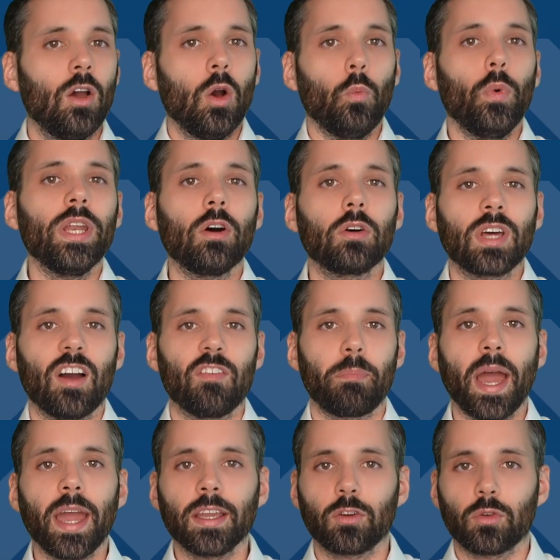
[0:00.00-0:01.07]
We don't have
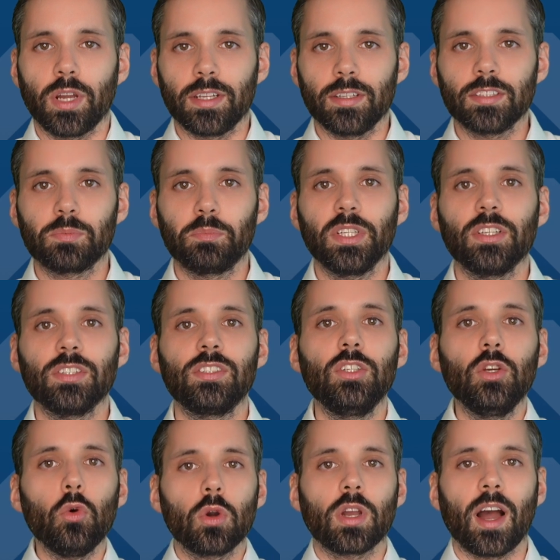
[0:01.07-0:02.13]
bank credits because
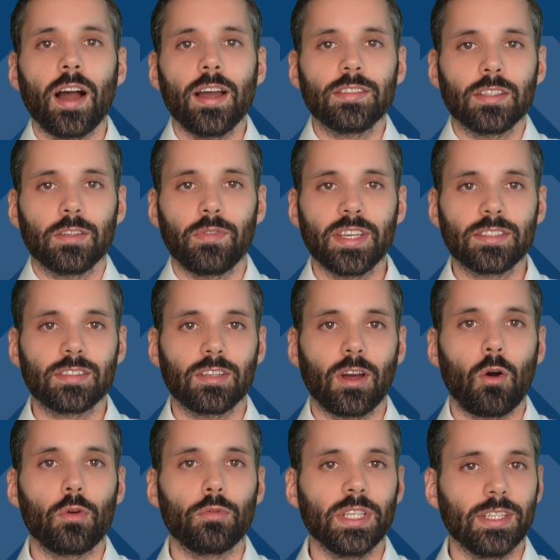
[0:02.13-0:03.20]
you guys invest in
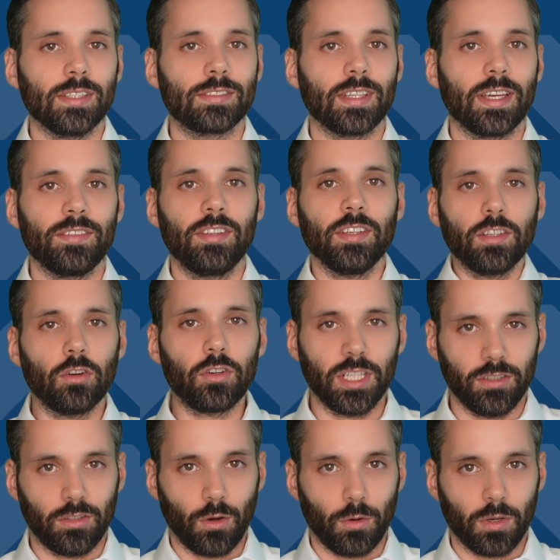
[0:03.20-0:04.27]
our real estate
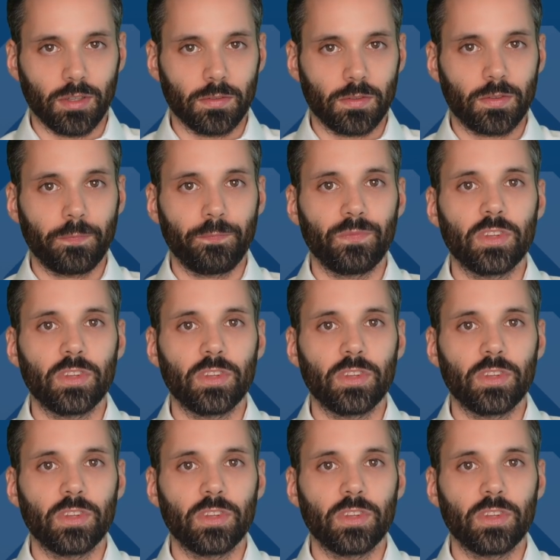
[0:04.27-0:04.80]
security tokens.